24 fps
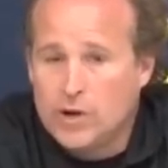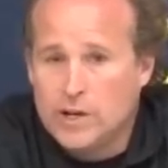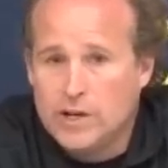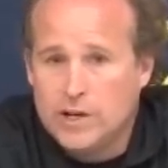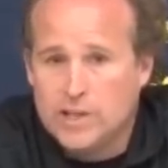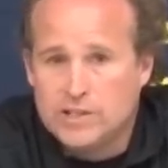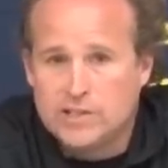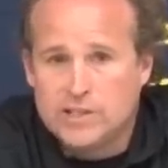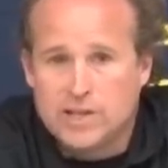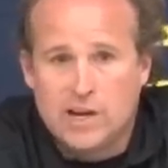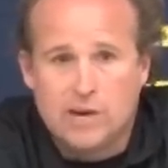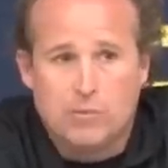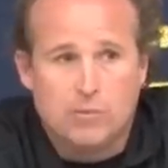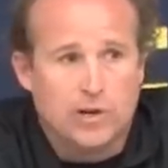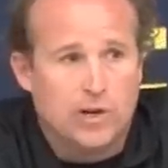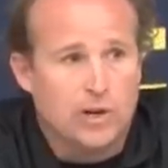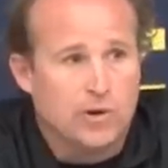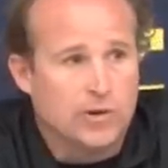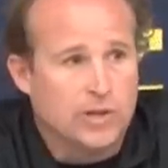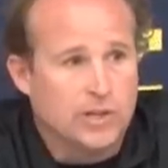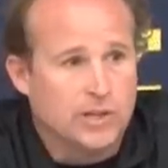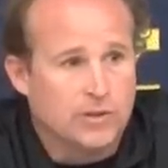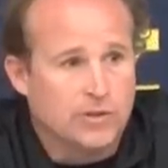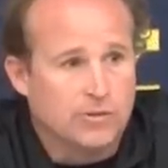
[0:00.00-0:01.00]
Anytime we
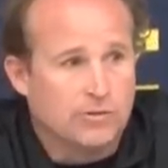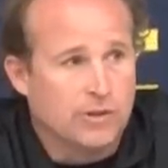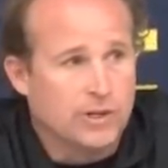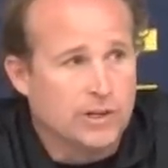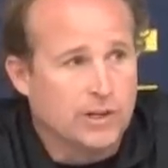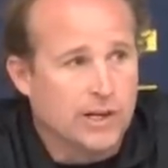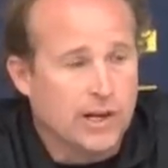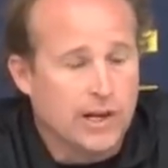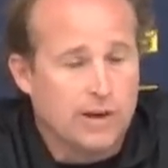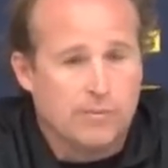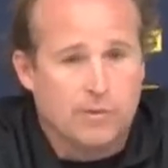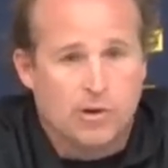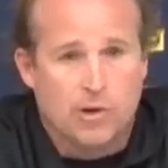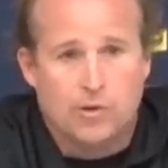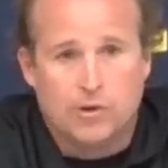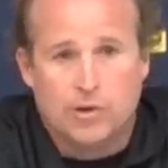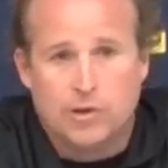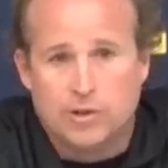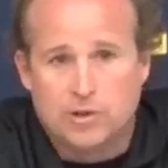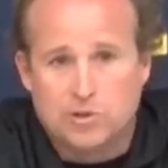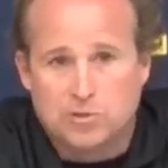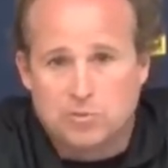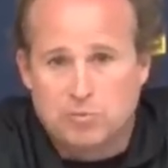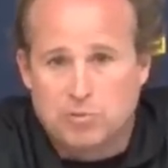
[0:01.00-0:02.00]
don't get the run game
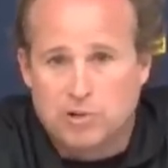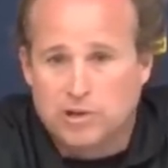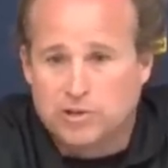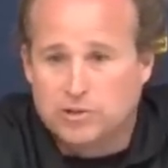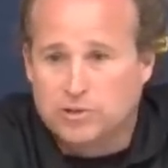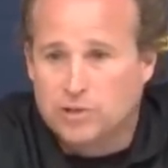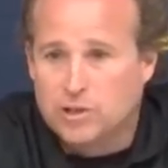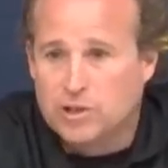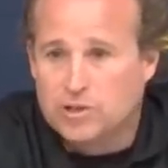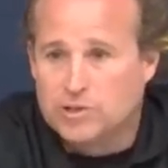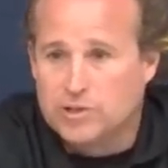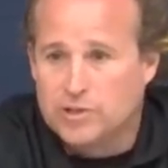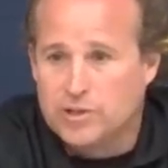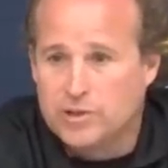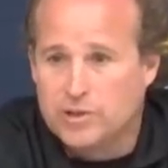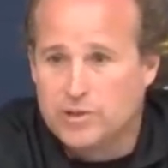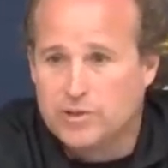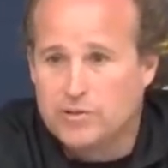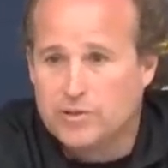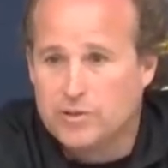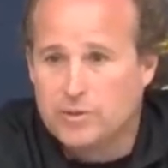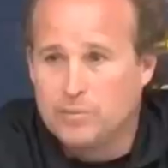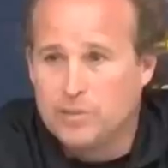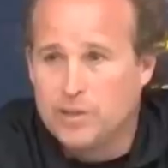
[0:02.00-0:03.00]
going, there's pressure on
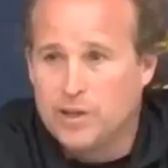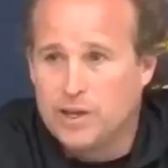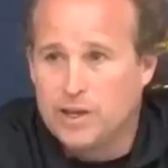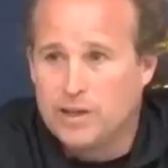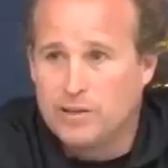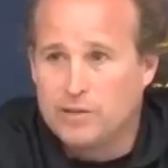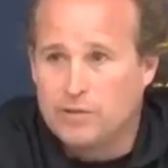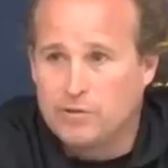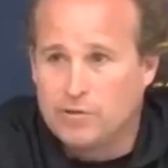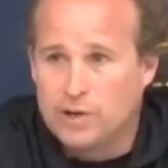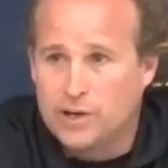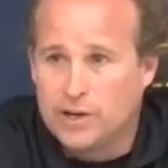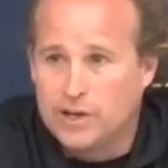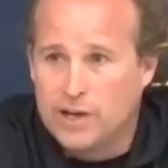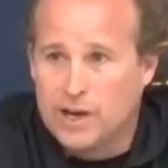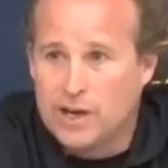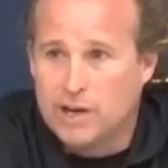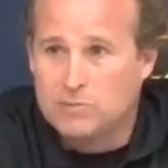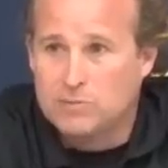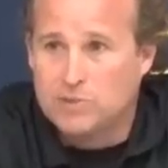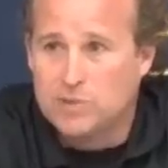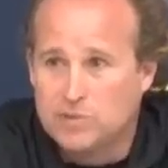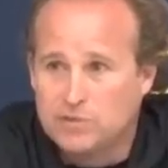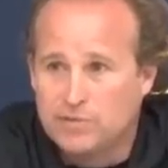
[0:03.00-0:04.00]
Gino. I mean, the run
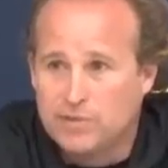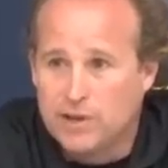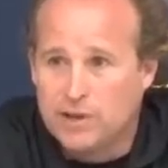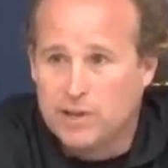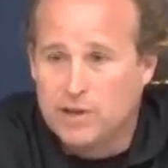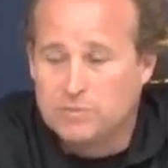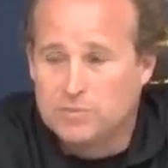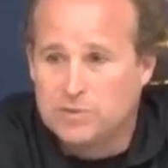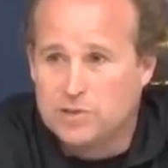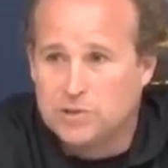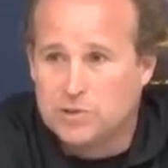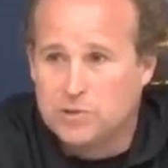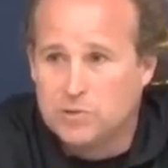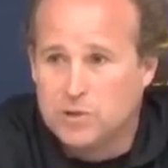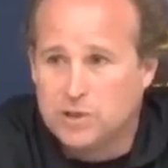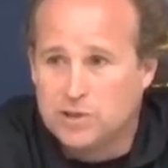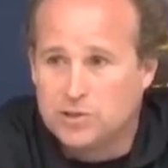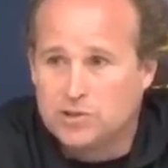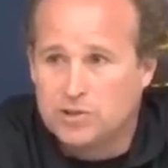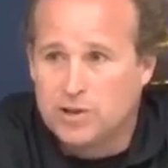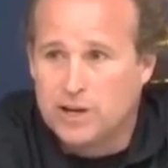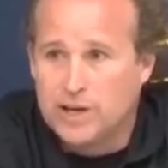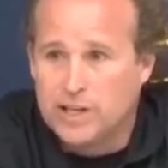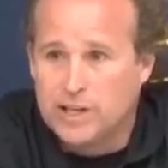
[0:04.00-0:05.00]
game's developed to
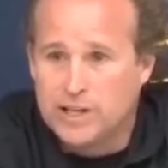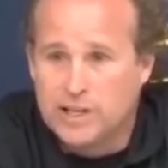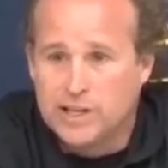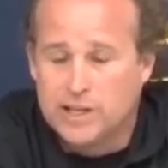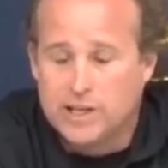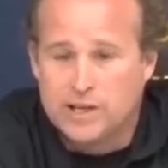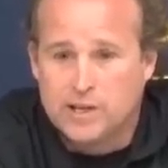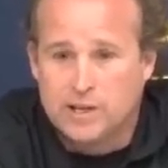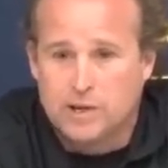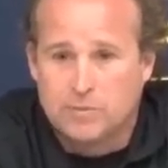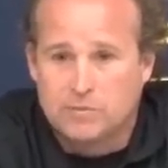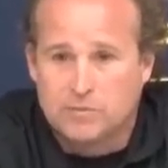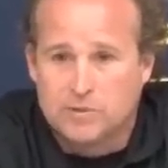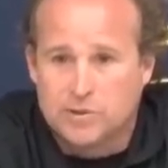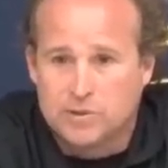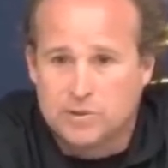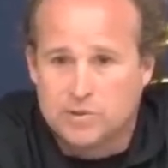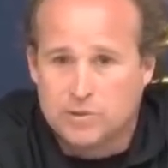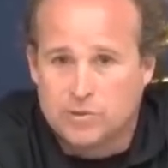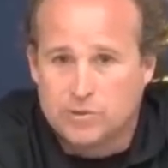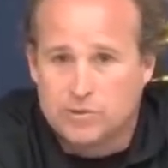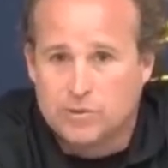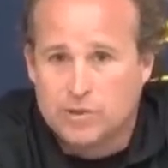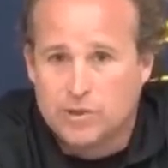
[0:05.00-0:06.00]
try to get him
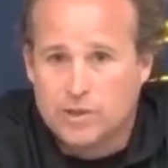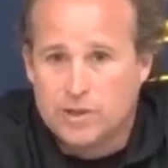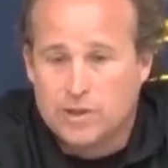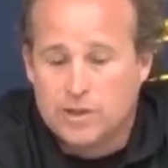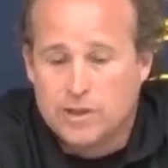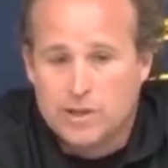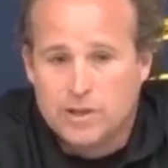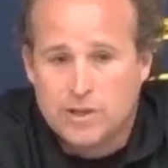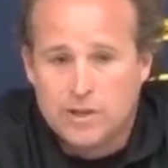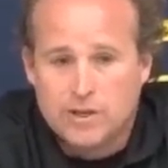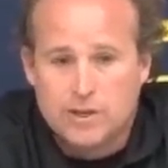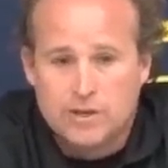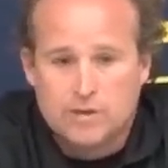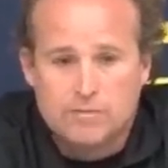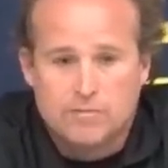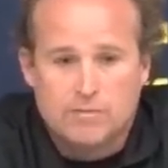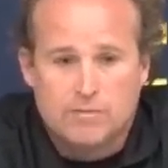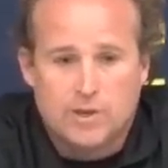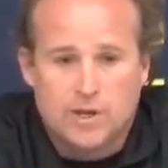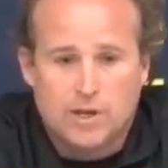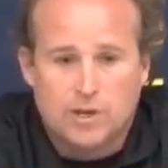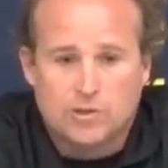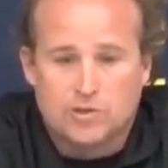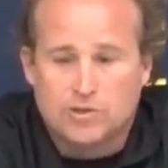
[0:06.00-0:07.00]
to,
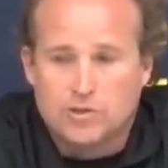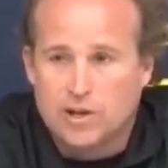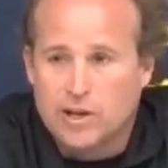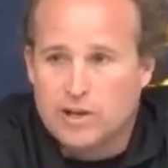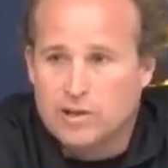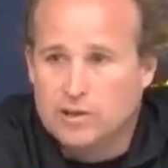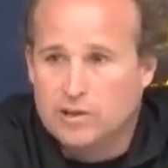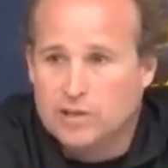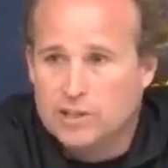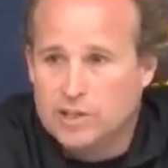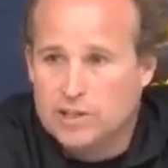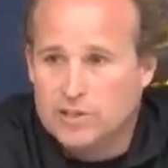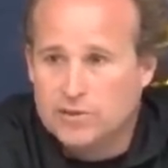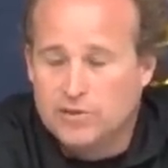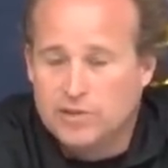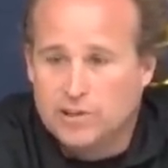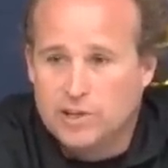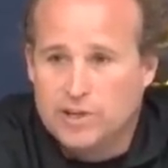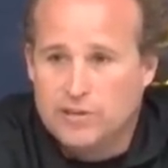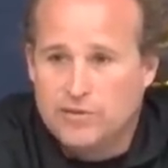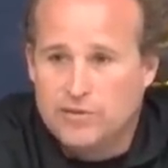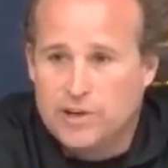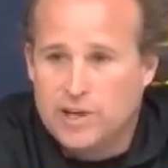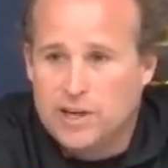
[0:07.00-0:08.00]
try to
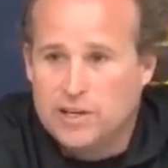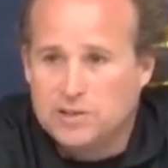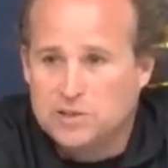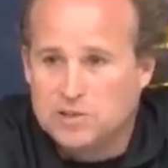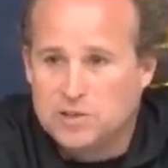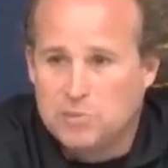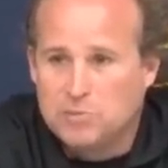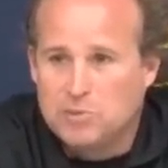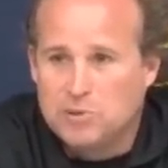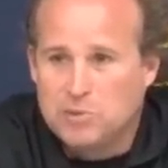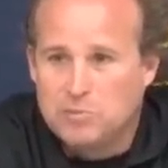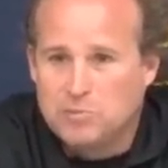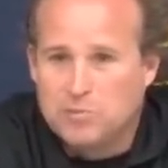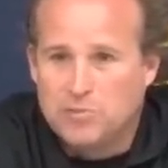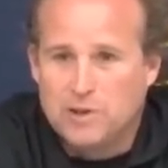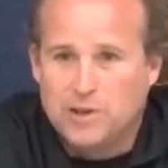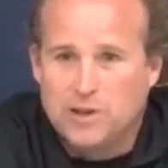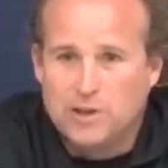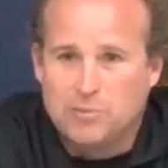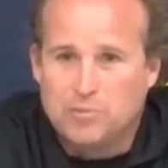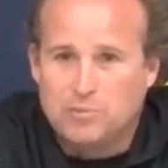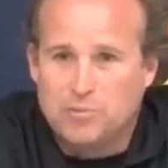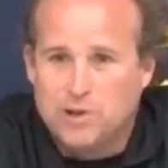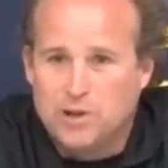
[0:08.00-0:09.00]
alleviate some of
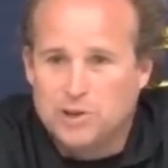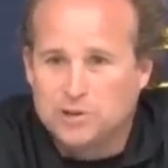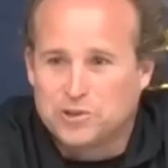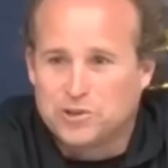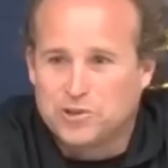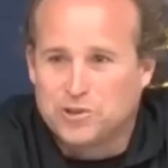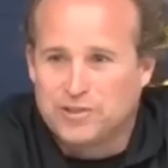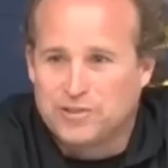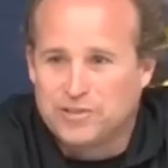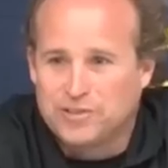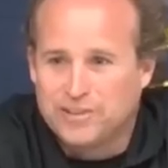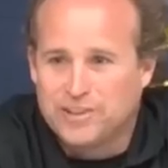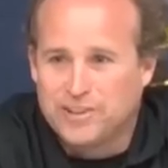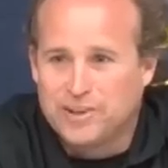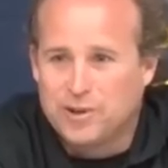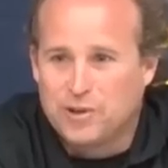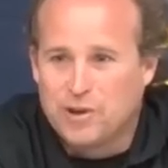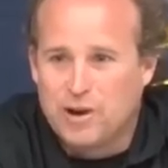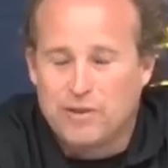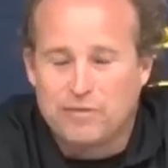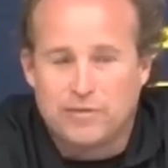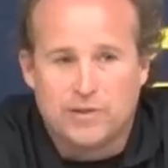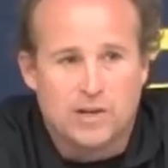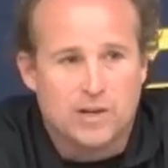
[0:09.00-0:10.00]
the pressure,
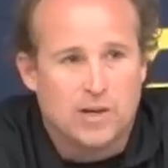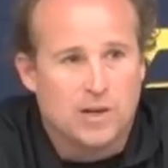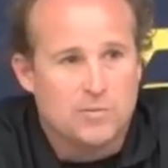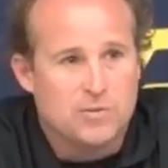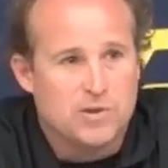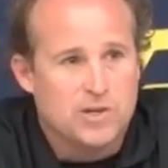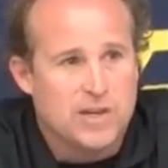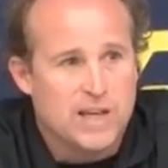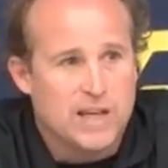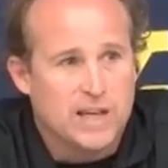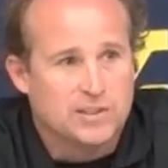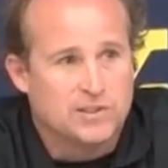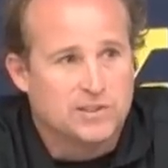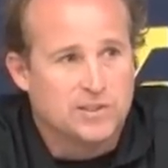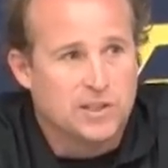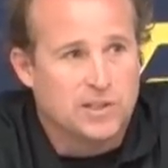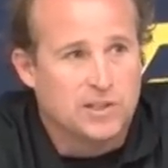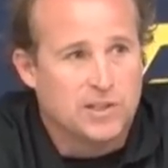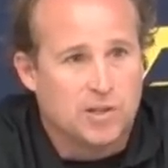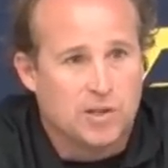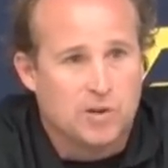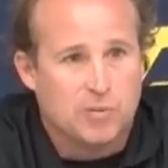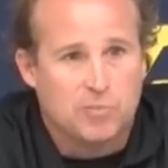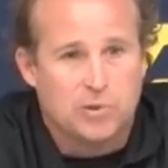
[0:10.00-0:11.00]
off of him. You can't
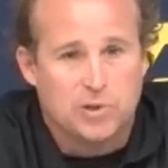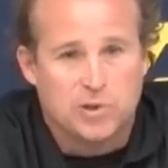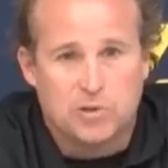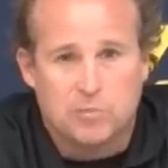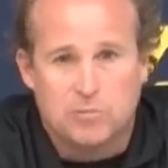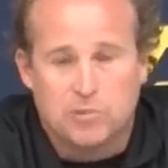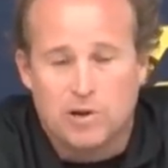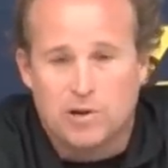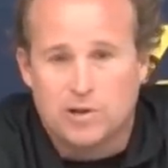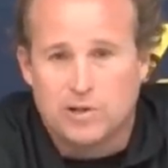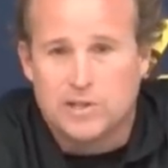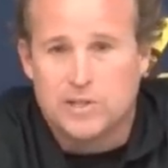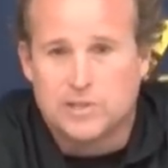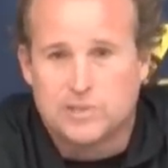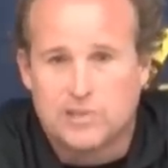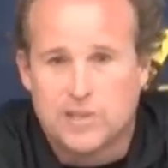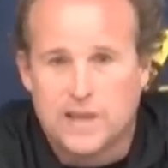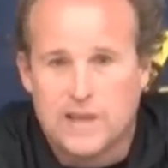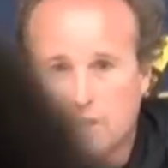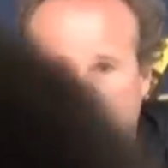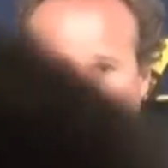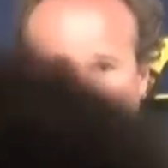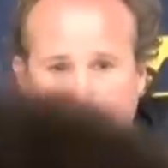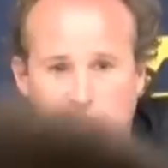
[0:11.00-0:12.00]
sit there and put the ball in his
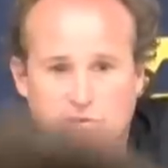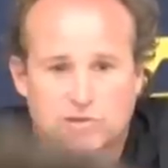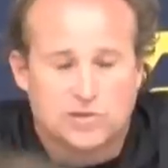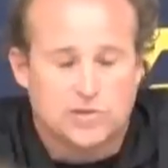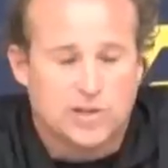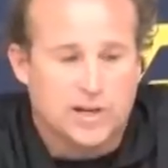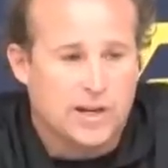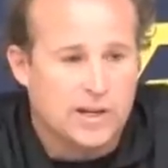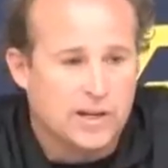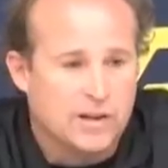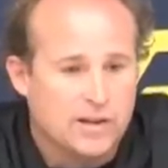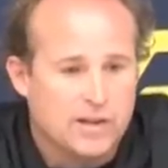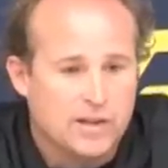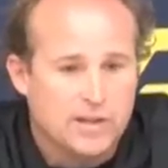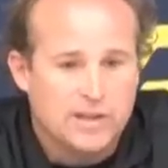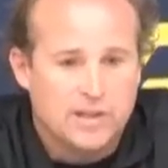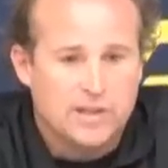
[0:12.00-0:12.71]
hands and say,